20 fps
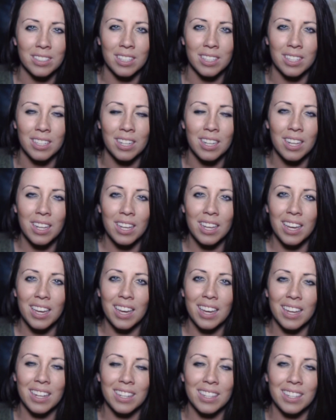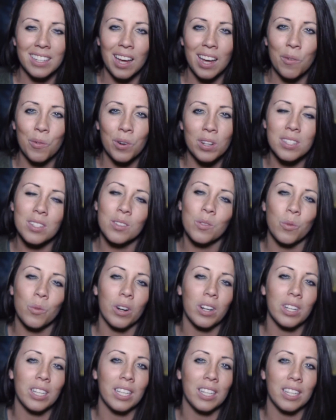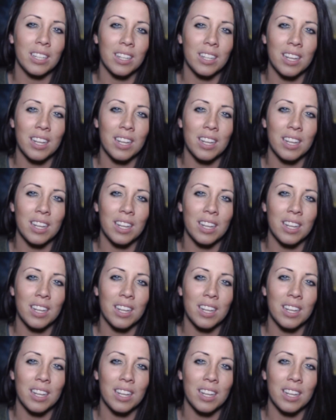and that wasn't working.